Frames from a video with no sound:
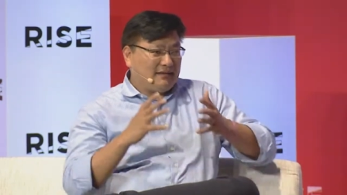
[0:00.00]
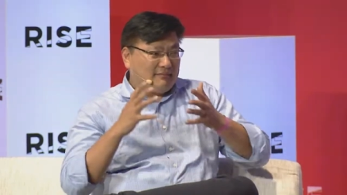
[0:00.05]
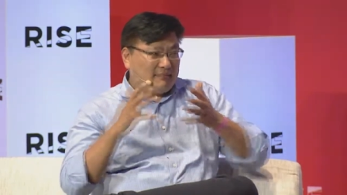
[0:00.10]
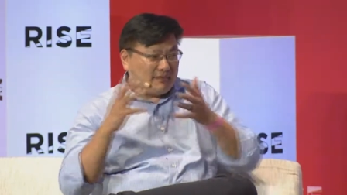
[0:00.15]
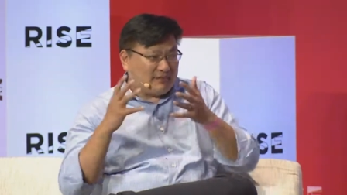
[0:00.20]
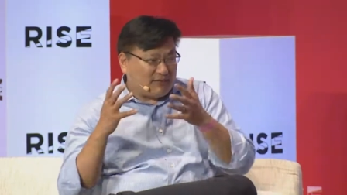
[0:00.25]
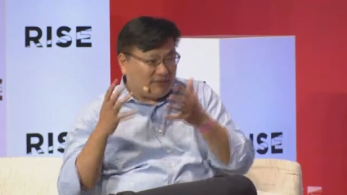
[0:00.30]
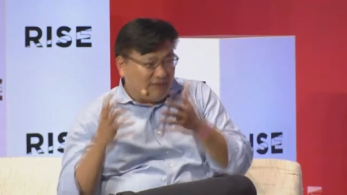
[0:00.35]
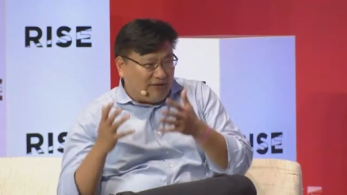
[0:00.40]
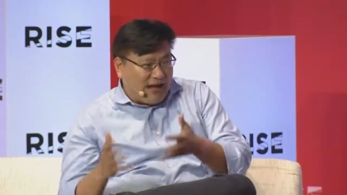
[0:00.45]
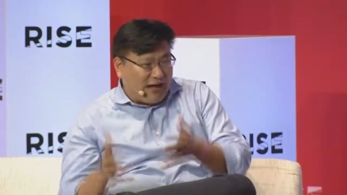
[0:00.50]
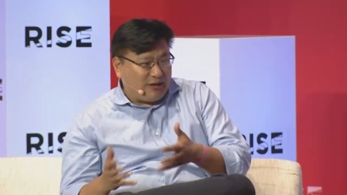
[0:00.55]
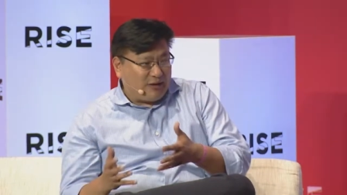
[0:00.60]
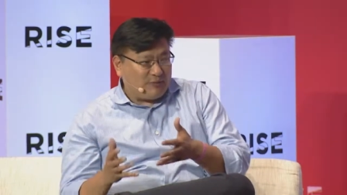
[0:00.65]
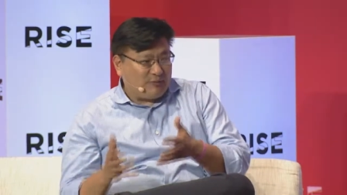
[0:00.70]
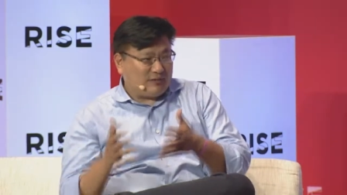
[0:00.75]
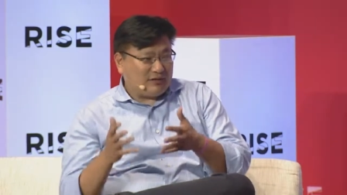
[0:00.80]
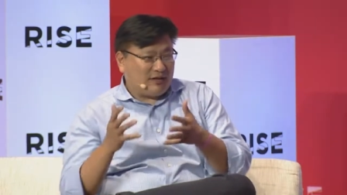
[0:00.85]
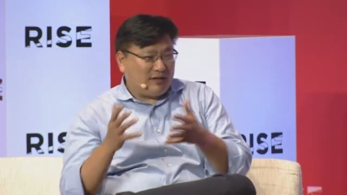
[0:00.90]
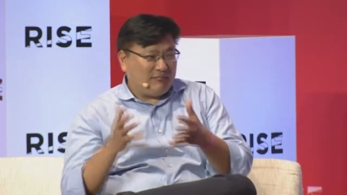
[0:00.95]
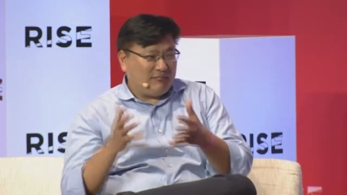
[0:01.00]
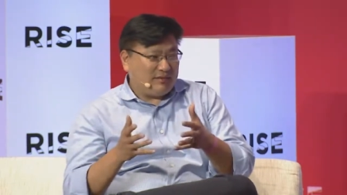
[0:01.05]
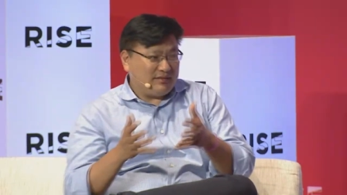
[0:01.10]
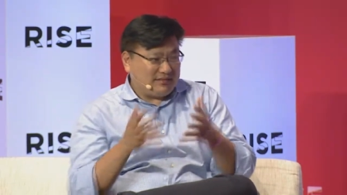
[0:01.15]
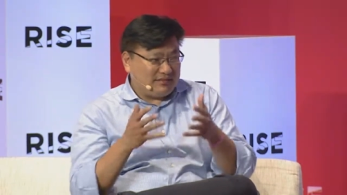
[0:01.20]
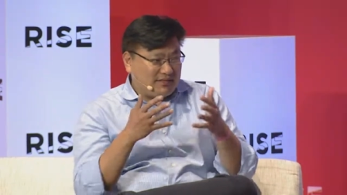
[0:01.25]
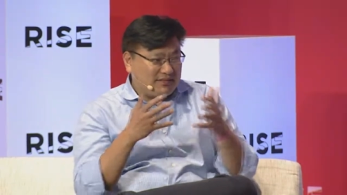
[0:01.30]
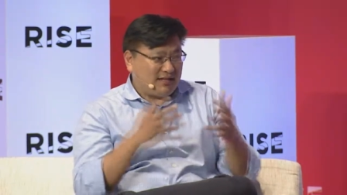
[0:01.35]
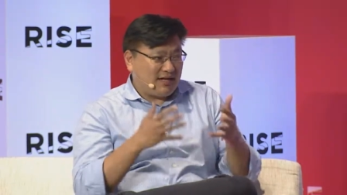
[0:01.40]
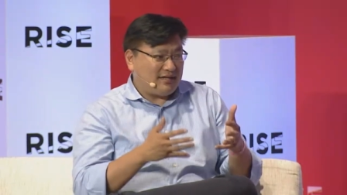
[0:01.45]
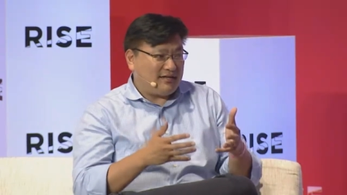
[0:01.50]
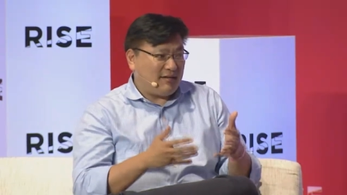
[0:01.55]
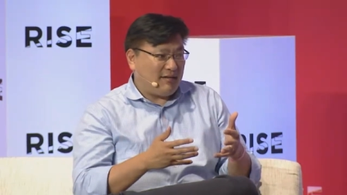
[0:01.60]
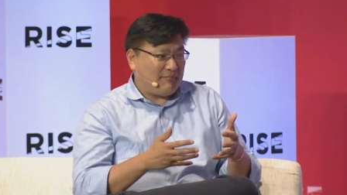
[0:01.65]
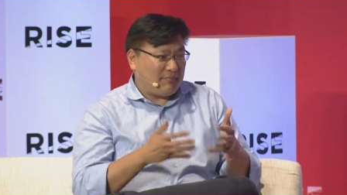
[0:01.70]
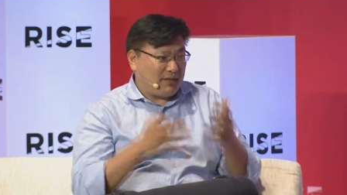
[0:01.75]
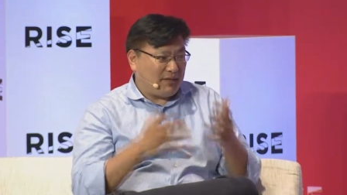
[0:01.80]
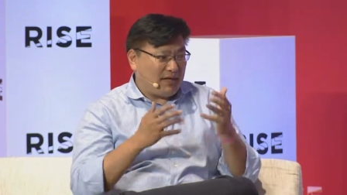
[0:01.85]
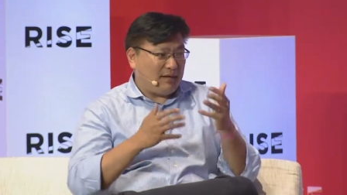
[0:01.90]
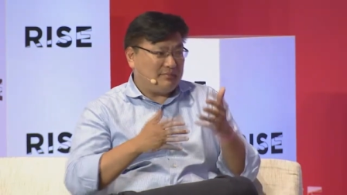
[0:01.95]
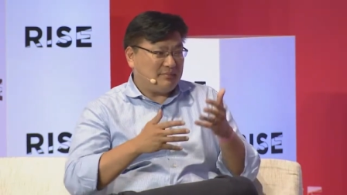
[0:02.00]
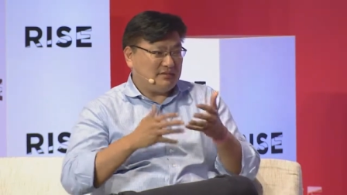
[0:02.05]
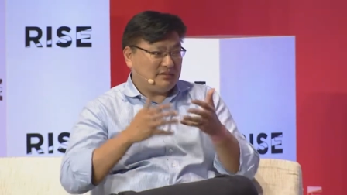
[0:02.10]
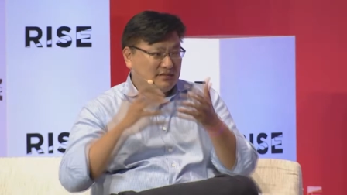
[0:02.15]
most valuable companies in China become these